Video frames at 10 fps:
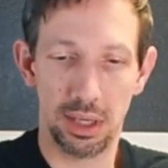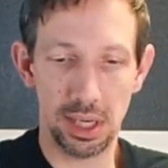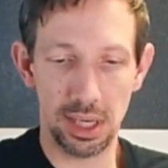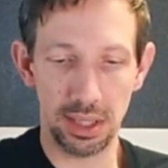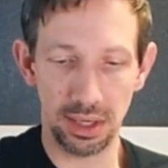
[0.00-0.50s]

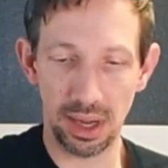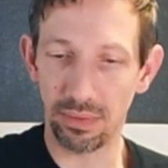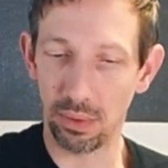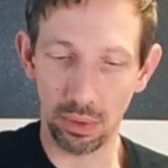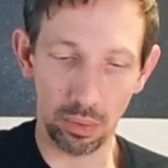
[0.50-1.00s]
And then you have
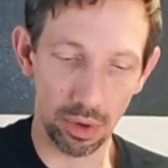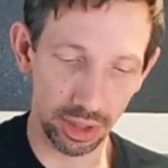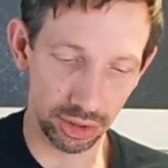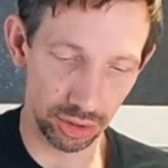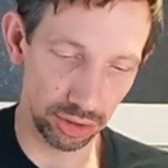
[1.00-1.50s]
the little
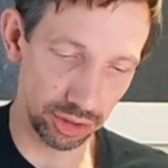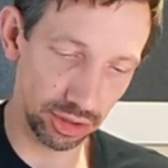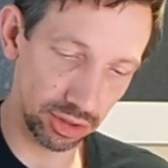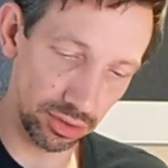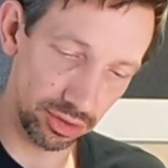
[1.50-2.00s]
washers.
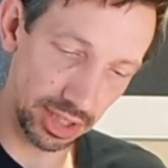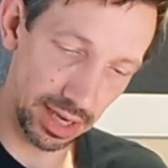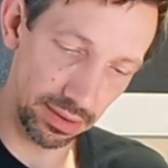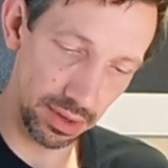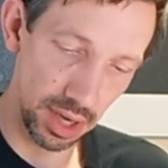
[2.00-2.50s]
This goes
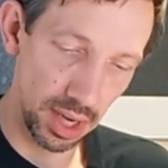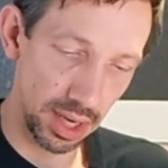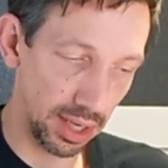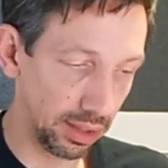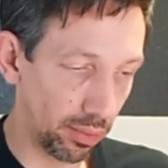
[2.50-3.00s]
down
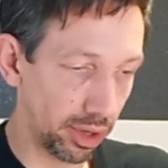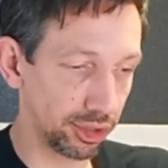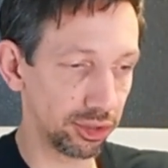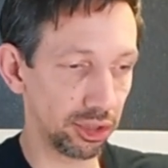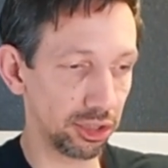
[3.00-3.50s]
and the
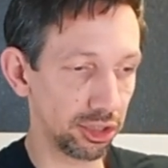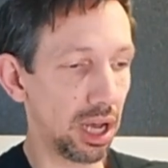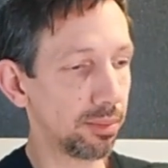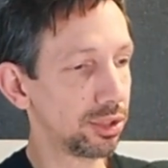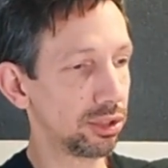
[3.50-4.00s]
washers on
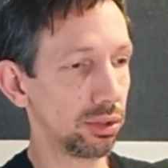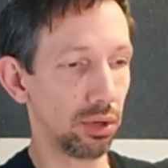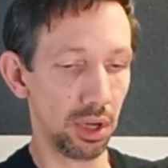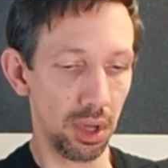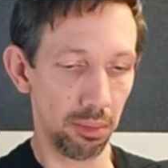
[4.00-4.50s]
top. So
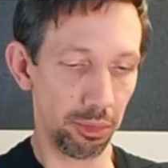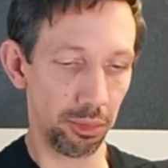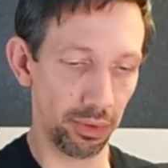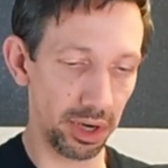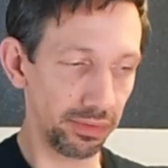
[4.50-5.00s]

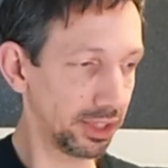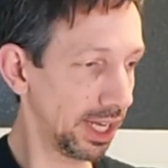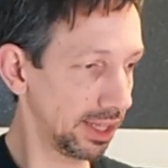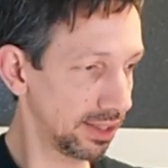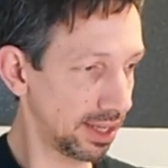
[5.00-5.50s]
before I even
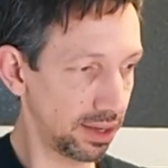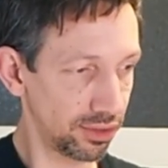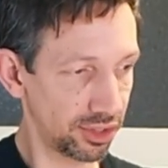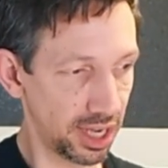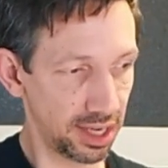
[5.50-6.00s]
take this
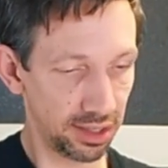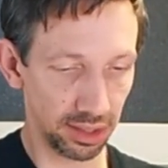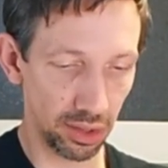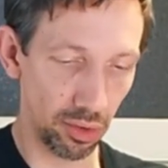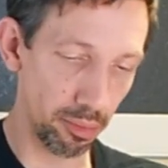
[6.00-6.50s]
outside to
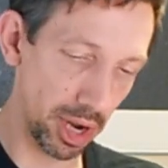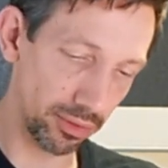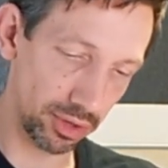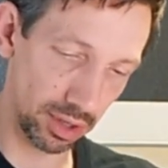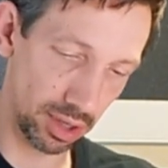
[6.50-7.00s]
go
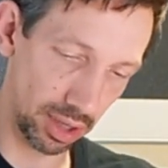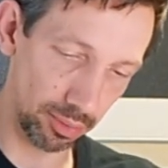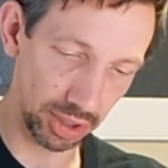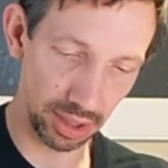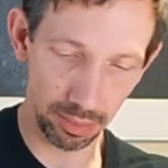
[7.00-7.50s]
mount it, I'm
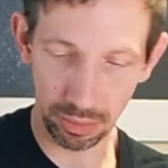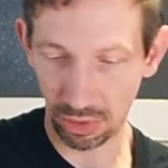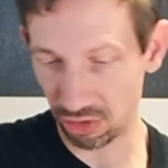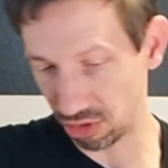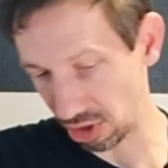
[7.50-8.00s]
gonna get
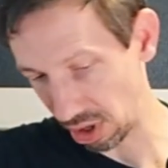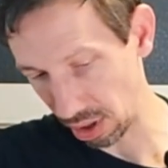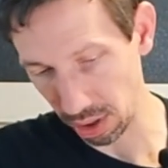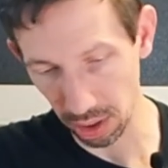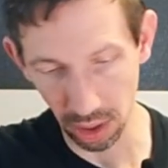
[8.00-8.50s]
this
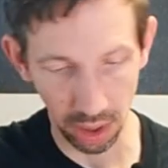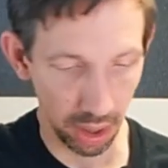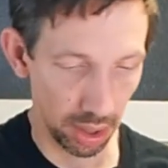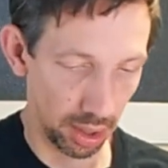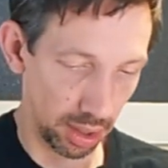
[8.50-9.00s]
uh,
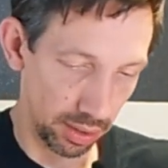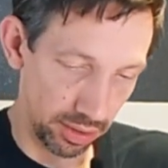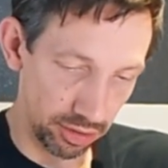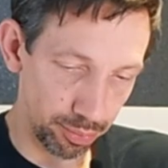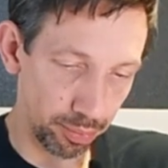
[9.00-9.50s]

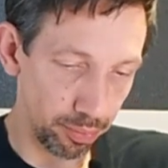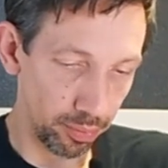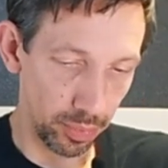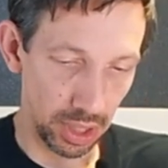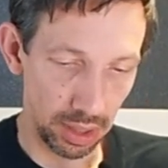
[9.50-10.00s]
this
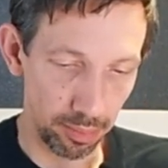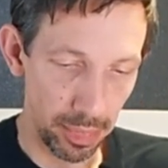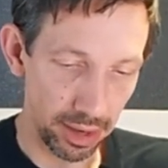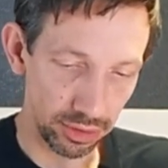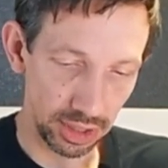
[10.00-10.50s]
uh,
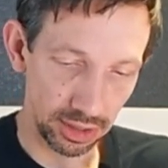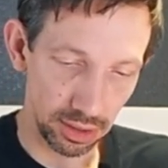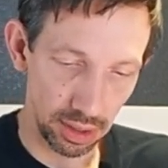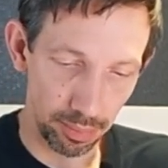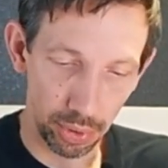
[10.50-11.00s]
mounting
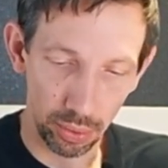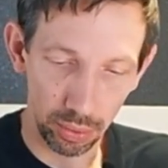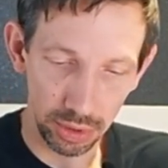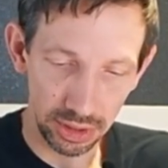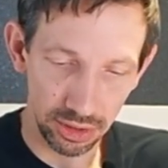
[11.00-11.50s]
uh,
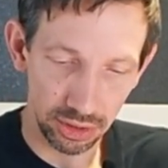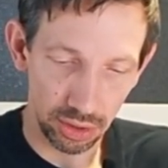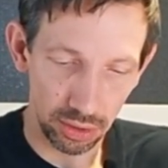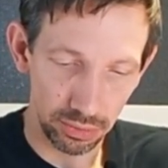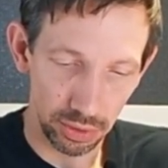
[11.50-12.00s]
pole
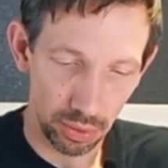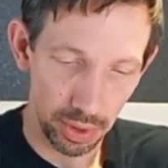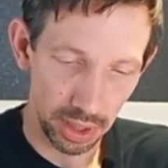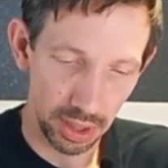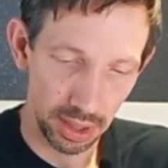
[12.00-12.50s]
installed real quick.